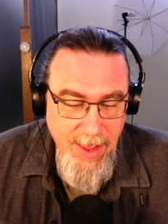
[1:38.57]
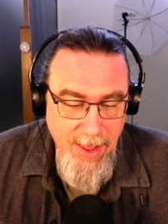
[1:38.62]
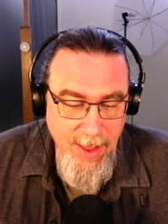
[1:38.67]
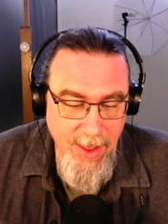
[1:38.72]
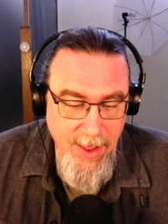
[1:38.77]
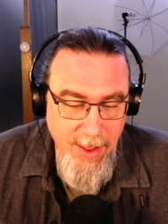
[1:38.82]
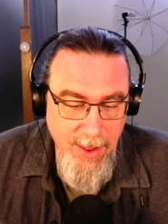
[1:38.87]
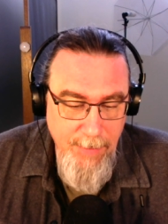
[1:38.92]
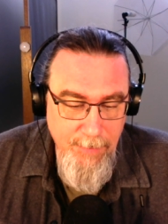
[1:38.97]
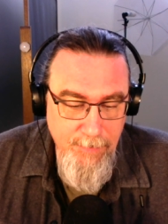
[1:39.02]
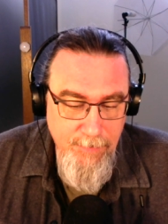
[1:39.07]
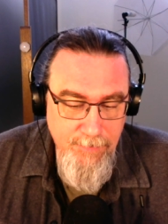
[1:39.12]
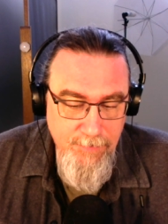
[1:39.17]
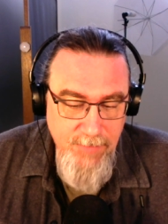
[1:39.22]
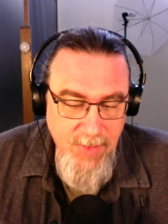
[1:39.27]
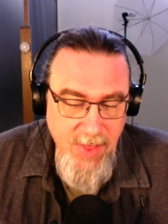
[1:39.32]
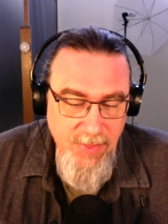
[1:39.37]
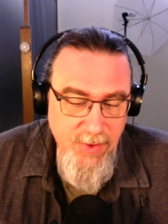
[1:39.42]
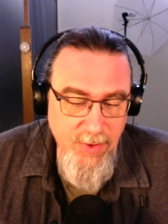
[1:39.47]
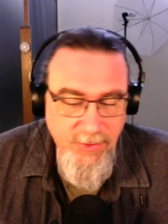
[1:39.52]
And
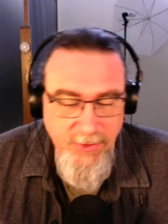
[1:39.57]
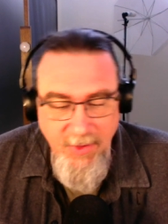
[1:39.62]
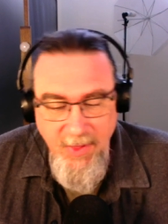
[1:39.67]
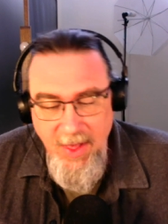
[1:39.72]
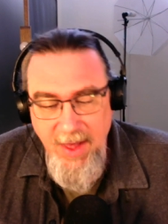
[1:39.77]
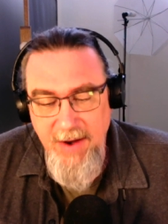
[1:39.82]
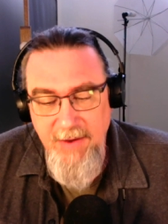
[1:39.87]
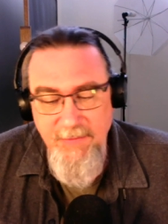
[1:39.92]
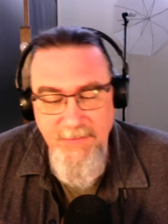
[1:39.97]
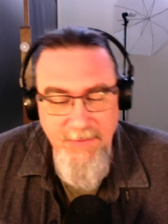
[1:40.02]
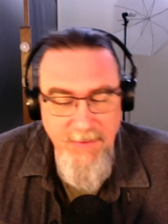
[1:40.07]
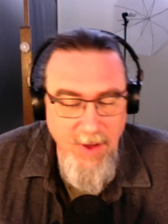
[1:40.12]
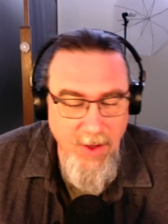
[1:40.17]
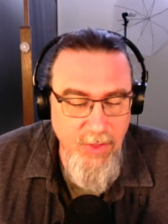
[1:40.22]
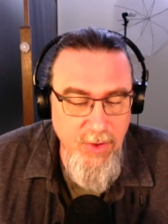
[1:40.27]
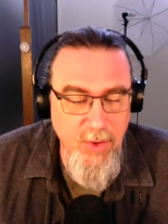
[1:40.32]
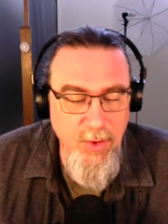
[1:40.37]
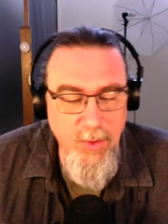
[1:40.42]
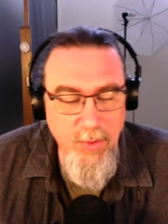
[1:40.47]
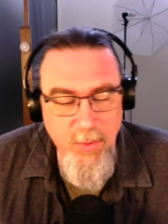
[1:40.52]
there's a lot of
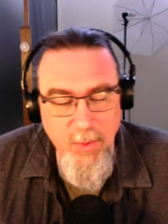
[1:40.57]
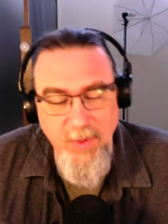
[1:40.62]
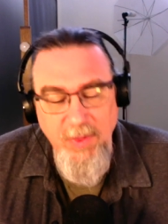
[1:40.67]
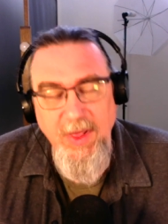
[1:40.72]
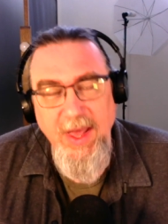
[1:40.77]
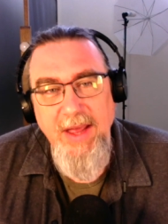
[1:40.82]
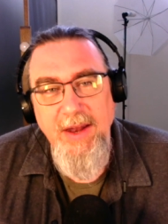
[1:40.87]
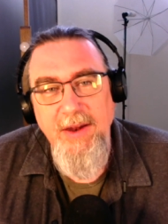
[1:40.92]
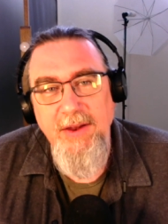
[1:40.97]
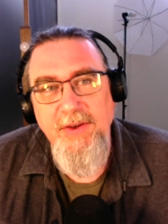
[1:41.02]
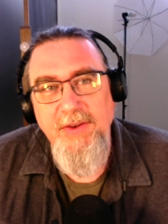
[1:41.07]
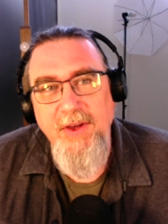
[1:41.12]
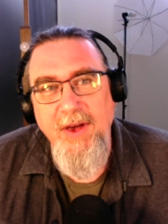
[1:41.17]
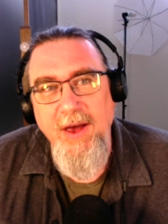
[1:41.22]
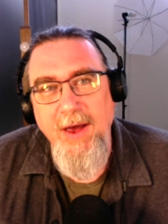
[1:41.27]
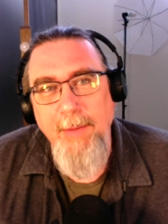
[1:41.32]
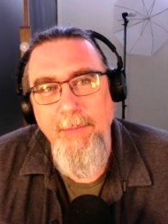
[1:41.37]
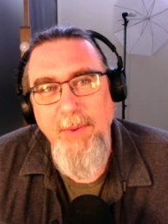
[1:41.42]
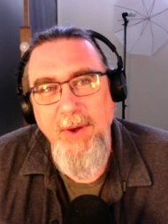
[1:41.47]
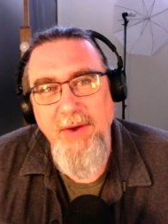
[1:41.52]
other related
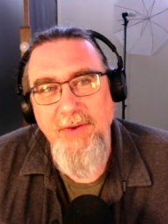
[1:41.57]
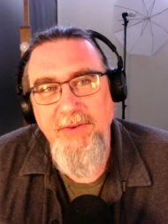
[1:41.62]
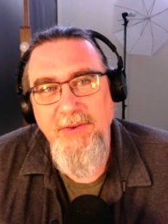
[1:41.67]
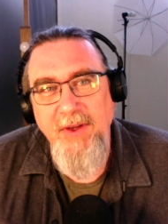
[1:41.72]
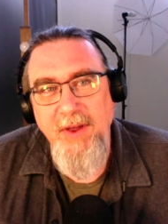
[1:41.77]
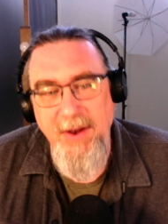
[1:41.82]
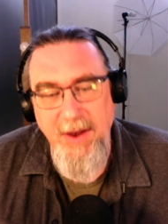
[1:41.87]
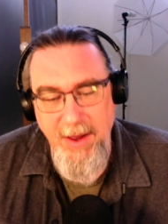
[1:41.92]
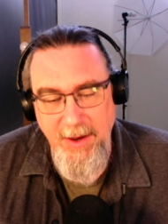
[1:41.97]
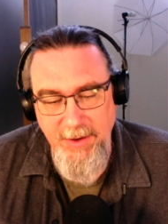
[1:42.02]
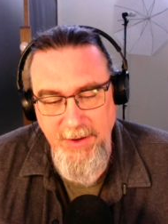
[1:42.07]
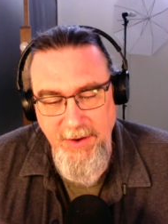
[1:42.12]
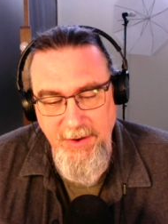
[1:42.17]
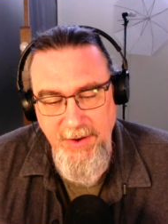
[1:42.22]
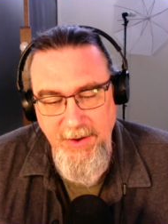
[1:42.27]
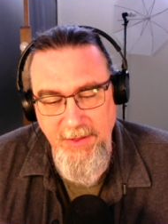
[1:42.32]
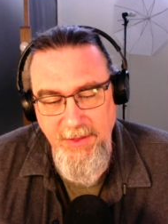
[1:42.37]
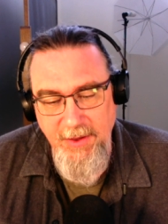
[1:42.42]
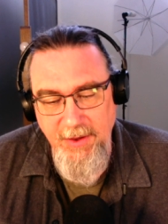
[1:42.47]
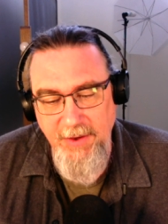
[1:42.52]
topics connected
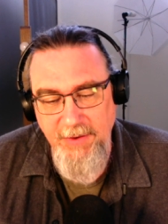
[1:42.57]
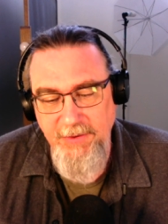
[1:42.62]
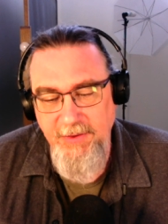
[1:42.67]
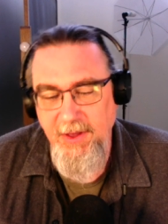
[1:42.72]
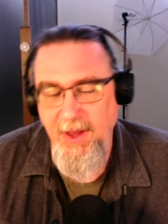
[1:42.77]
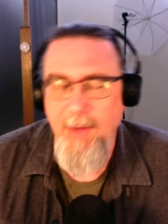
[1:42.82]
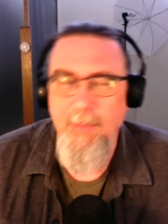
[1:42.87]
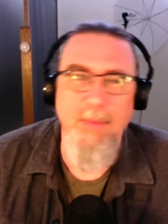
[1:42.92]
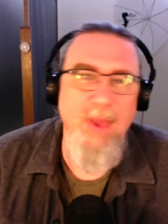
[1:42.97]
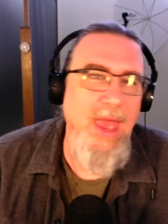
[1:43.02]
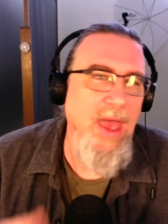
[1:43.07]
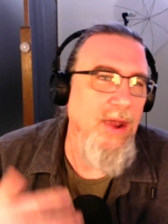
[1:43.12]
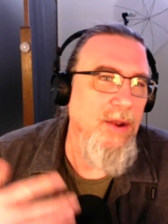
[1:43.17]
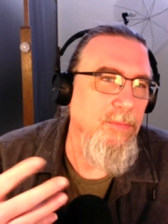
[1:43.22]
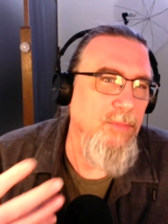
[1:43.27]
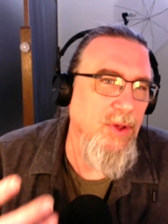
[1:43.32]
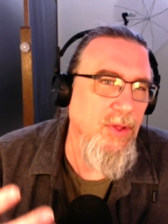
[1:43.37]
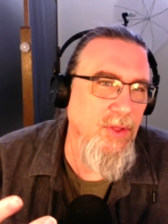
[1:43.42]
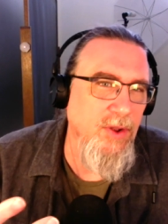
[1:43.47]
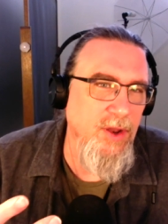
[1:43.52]
to this, the
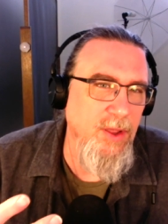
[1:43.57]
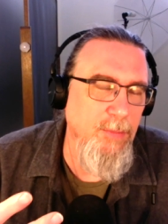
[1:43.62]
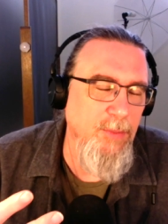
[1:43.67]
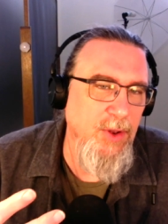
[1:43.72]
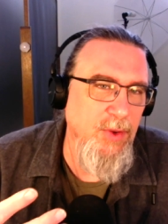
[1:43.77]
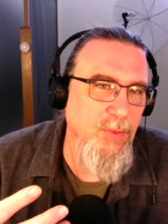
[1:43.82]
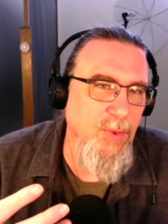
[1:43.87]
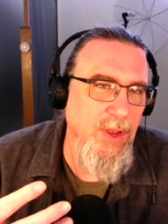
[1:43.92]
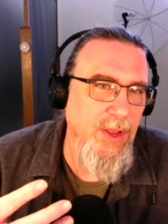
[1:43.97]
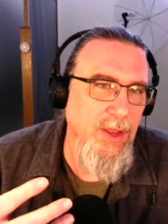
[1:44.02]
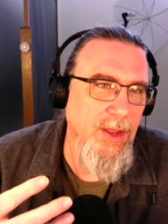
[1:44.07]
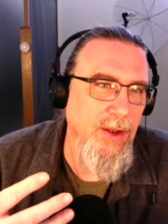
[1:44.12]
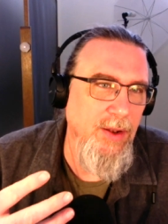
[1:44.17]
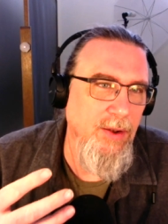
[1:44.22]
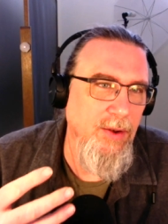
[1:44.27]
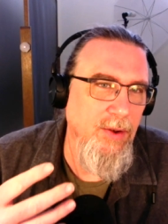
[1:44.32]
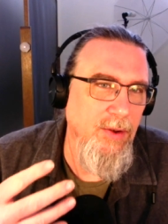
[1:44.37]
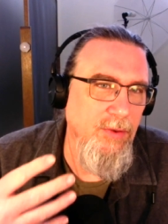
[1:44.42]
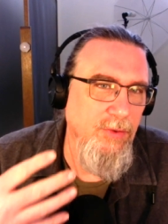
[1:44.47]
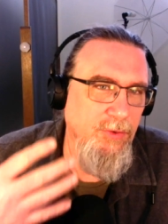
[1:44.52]
compatibility
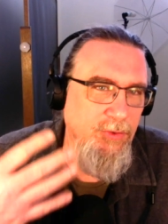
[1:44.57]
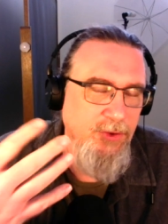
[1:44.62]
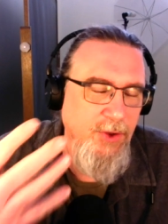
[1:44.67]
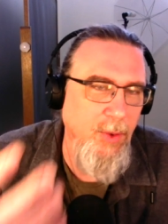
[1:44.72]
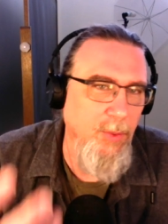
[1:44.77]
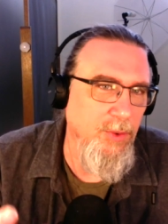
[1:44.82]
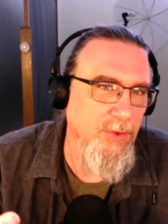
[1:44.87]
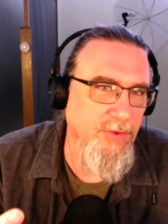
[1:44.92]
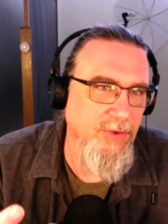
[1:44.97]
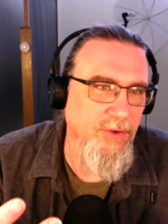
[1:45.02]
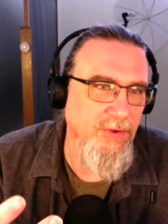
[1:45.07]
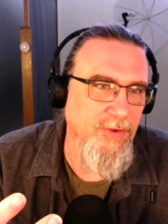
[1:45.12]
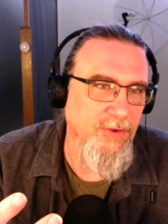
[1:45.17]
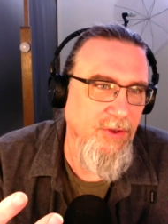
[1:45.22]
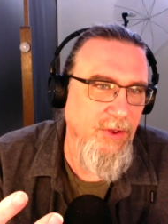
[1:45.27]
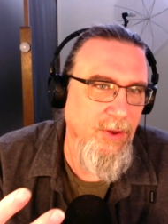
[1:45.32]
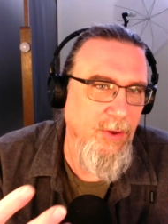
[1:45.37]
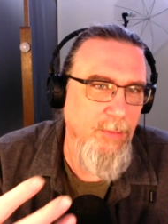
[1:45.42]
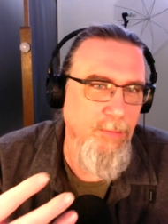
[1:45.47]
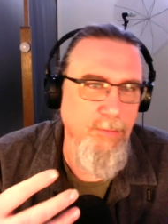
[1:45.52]
between
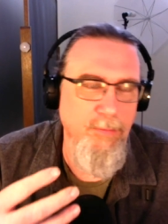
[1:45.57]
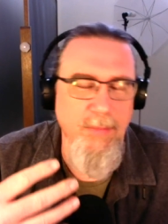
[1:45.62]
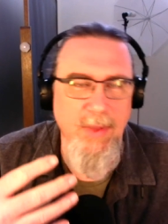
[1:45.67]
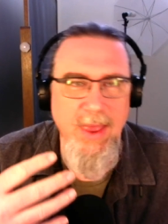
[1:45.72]
Stoicism